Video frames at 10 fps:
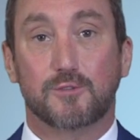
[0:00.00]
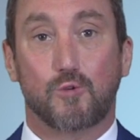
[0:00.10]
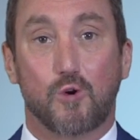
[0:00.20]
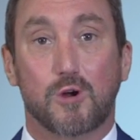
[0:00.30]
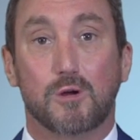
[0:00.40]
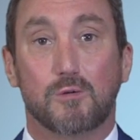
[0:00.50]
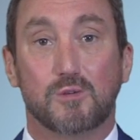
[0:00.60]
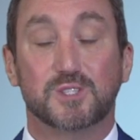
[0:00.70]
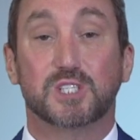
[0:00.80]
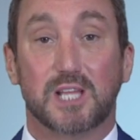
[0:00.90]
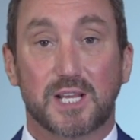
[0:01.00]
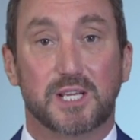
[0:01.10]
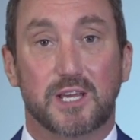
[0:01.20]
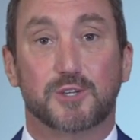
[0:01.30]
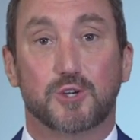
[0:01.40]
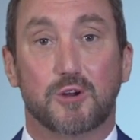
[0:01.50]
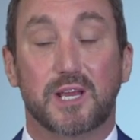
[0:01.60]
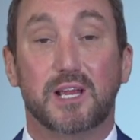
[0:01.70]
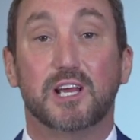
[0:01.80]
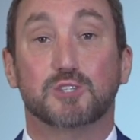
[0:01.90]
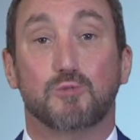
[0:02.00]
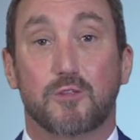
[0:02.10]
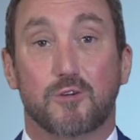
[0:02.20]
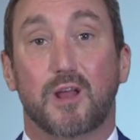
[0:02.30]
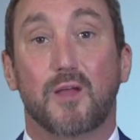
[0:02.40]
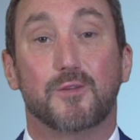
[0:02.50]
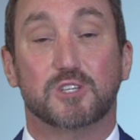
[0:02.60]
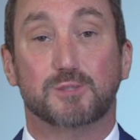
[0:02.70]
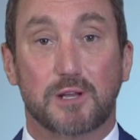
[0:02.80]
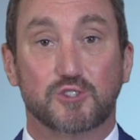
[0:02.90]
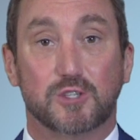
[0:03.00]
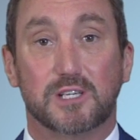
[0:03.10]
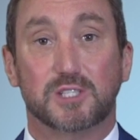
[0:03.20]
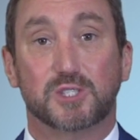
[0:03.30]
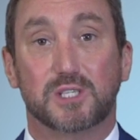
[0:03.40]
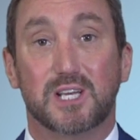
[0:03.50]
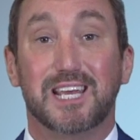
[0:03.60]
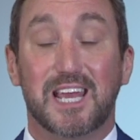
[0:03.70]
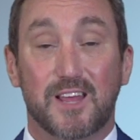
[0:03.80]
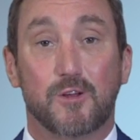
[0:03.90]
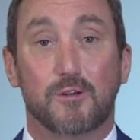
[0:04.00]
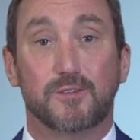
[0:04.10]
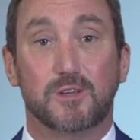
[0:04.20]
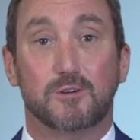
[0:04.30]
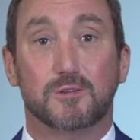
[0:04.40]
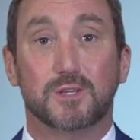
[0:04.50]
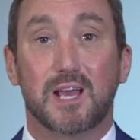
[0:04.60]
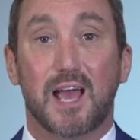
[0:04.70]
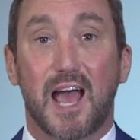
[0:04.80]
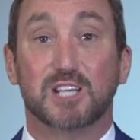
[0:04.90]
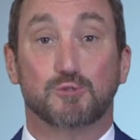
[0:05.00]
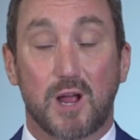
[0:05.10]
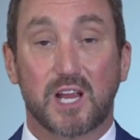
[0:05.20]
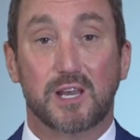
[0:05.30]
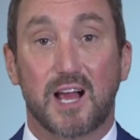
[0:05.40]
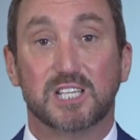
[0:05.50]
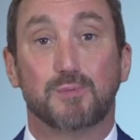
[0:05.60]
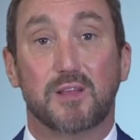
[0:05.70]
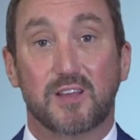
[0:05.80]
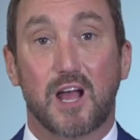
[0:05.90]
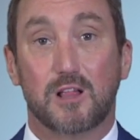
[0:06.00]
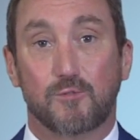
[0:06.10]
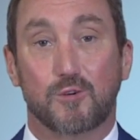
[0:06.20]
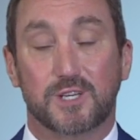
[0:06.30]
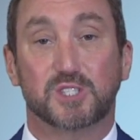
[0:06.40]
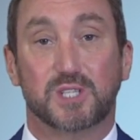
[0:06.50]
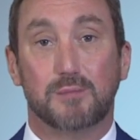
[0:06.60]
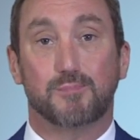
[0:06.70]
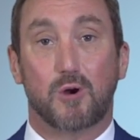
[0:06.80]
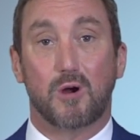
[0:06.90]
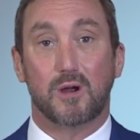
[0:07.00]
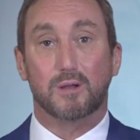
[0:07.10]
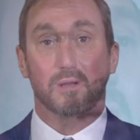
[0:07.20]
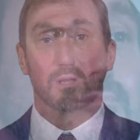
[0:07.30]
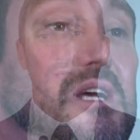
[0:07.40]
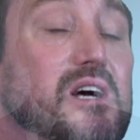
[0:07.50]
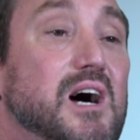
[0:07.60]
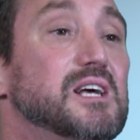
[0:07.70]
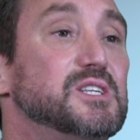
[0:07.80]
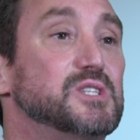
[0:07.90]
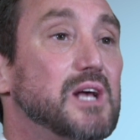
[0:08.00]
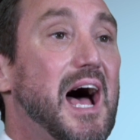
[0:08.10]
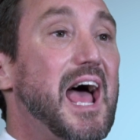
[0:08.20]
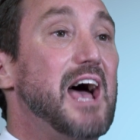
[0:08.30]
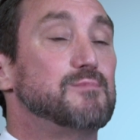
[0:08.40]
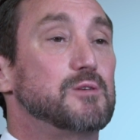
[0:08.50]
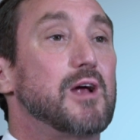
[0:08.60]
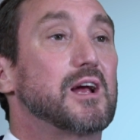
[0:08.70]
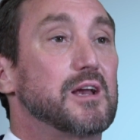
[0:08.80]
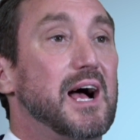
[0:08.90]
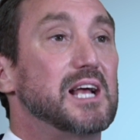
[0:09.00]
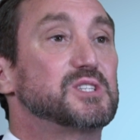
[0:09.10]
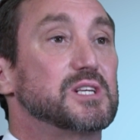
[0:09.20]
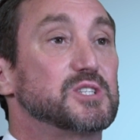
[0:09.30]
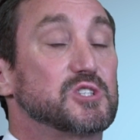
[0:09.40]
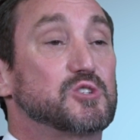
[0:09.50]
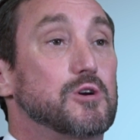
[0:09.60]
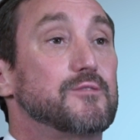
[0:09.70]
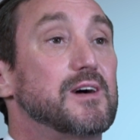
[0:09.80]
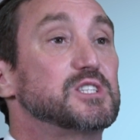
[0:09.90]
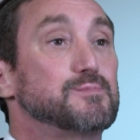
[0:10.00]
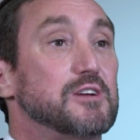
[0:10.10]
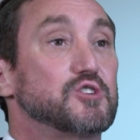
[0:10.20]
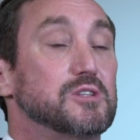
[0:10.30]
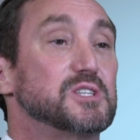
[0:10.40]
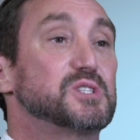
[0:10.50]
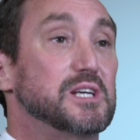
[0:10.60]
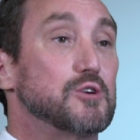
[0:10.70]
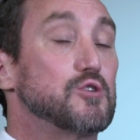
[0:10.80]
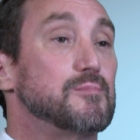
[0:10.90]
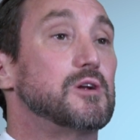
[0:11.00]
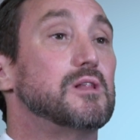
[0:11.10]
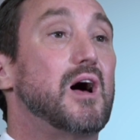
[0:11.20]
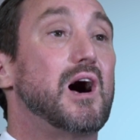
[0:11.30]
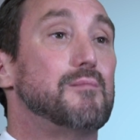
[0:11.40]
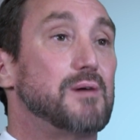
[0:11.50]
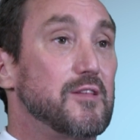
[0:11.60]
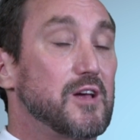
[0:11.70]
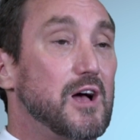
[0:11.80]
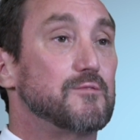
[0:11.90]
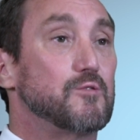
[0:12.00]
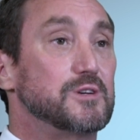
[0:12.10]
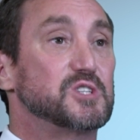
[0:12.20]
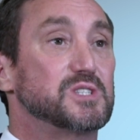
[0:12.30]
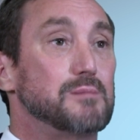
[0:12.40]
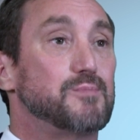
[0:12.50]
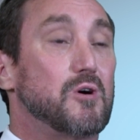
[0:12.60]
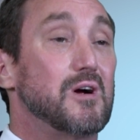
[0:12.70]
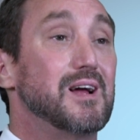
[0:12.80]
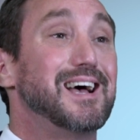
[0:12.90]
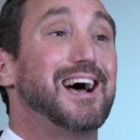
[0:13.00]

for when selecting an attorney is whether or not they're a specialist in their field as recognized by the California State Bar. Because I have been recognized as a certified specialist in criminal law by the California State Bar,